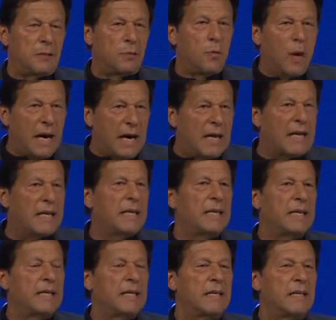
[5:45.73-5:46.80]
why
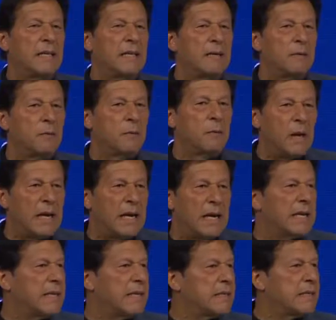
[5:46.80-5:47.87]

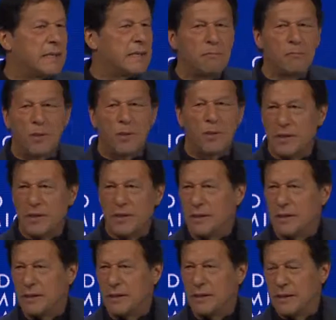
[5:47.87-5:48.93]
is it
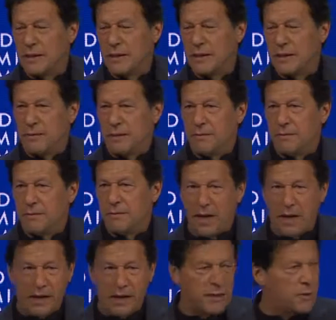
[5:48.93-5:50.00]
important
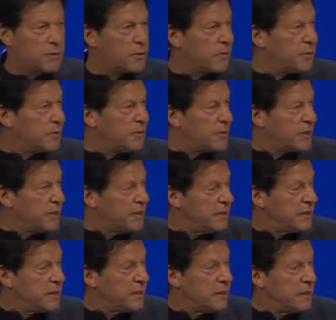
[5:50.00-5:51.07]
for us to grow
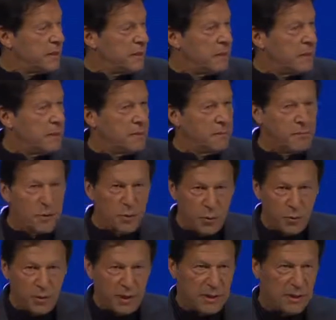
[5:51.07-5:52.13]
trees? For
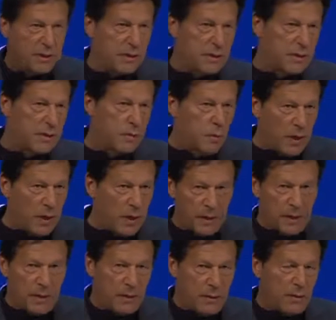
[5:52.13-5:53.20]
2 reasons.
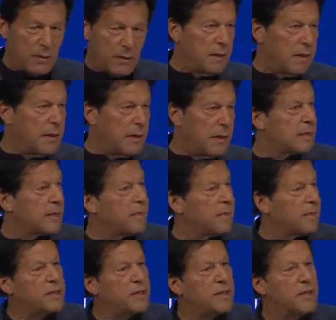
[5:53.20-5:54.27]
One, as I
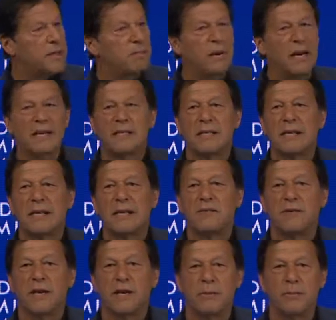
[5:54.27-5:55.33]
mentioned, that Pakistan is
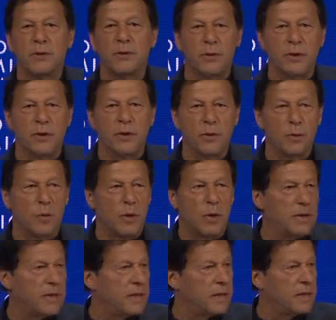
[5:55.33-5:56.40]
vulnerable to global
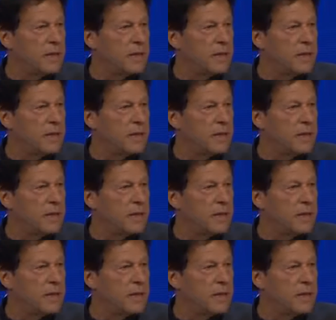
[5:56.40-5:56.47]
warming.